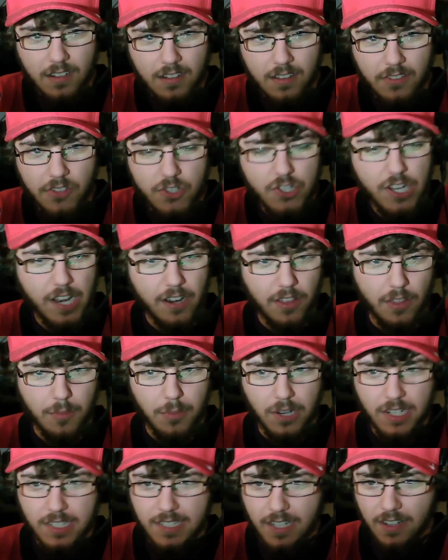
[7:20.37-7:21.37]
There's not another
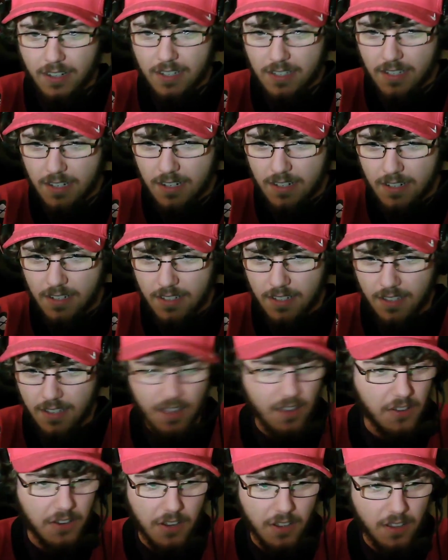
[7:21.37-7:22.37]
breakdown, is there? Oh
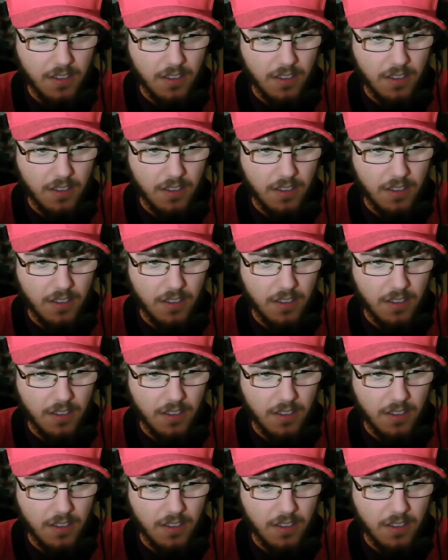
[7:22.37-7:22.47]
no.